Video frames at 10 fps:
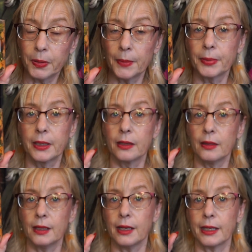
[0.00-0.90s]

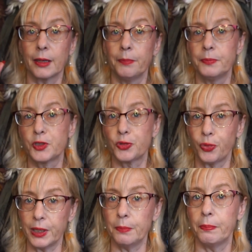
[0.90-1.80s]
pumpkin than like a
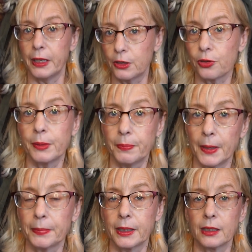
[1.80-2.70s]
sweet bakery
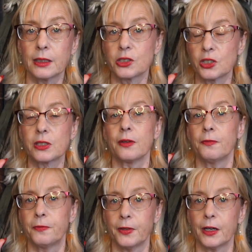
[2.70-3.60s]
pumpkin. It's just a
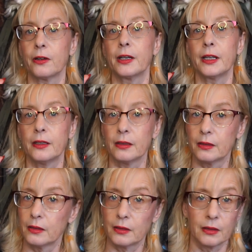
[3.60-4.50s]
very
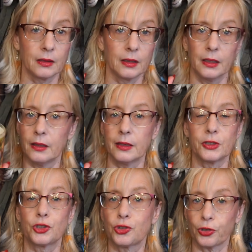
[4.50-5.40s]

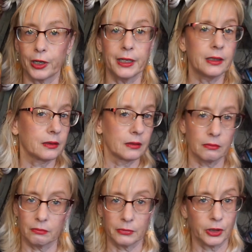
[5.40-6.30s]
straight
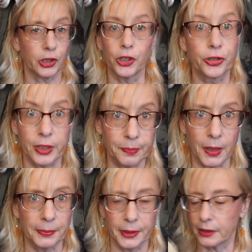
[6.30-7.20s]
earthy
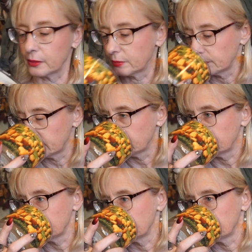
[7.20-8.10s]
pumpkin.
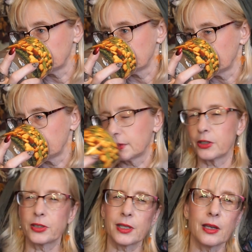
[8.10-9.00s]

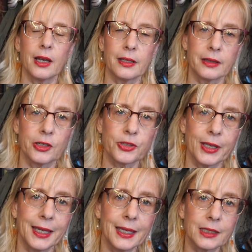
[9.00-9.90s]
There's a there's a
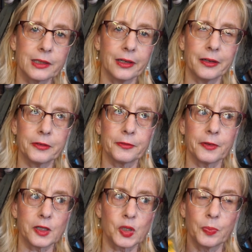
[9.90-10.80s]
hint of
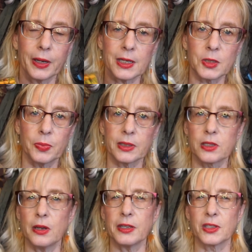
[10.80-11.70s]
spice, but it's
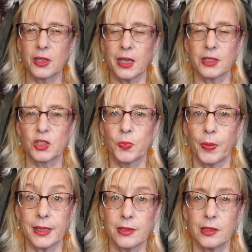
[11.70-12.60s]
not as, as
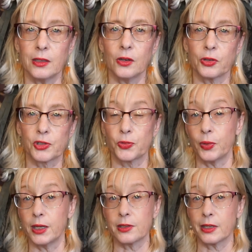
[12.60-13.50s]
spicy or
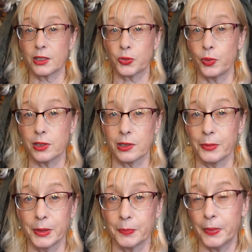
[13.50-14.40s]
sweet as like sweet
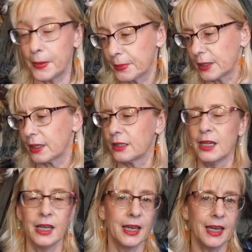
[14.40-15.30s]
cinnamon pumpkin.
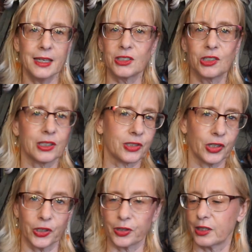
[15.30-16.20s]
It's just
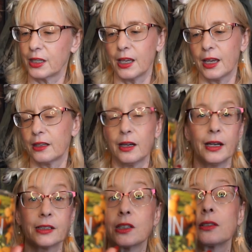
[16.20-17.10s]
earthy, and
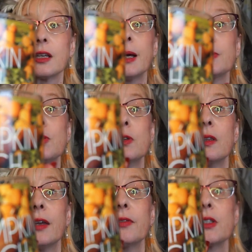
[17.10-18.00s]
I just absolutely
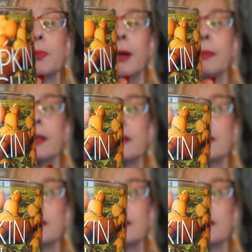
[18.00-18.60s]
love this pumpkin